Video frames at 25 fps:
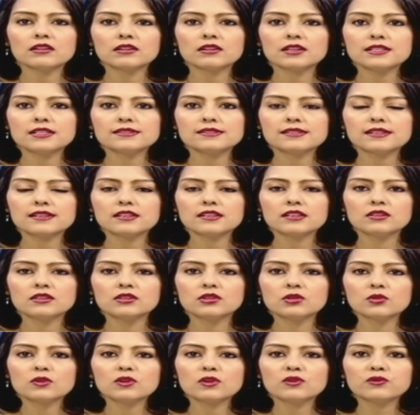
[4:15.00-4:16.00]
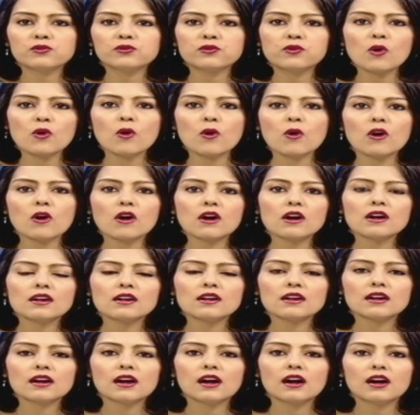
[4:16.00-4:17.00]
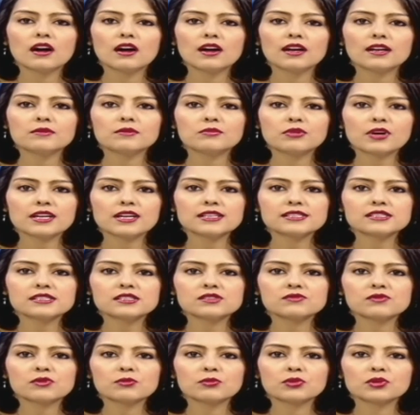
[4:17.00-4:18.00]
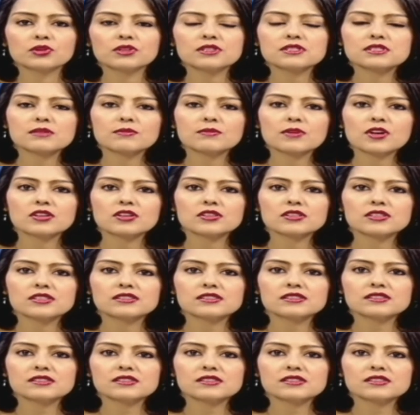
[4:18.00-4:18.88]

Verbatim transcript: Is there a lower floor in prices for both these commodities?